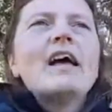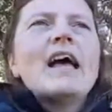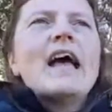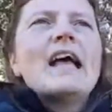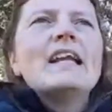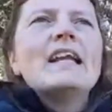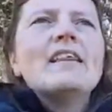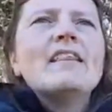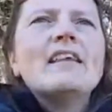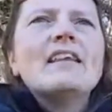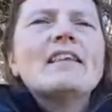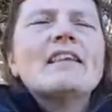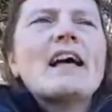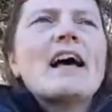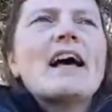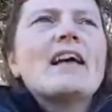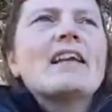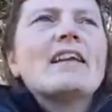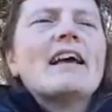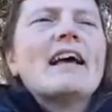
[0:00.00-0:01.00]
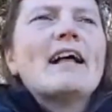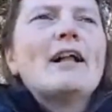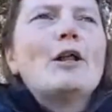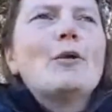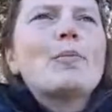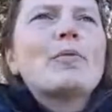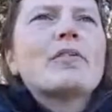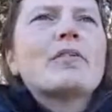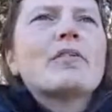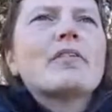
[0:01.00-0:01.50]
Anything that
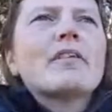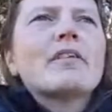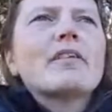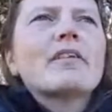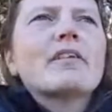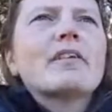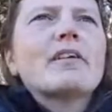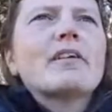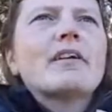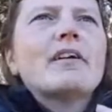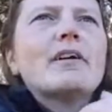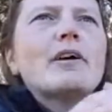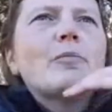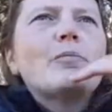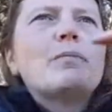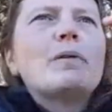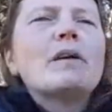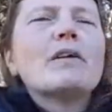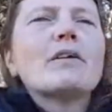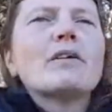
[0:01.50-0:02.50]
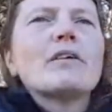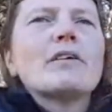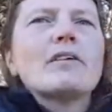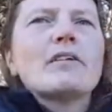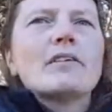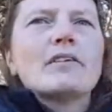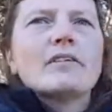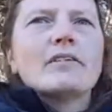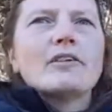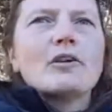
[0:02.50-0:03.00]
helps a bigger